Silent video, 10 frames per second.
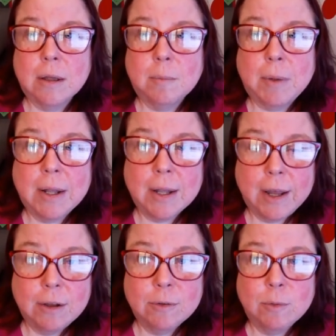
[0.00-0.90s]
My
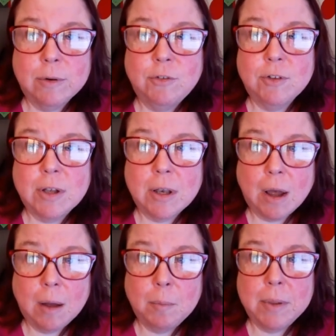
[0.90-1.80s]
landlord should
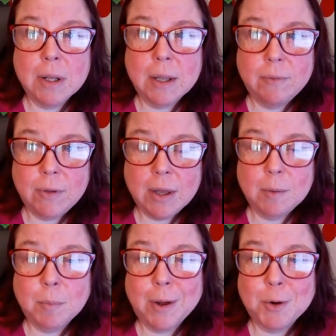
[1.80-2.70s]
not be living in my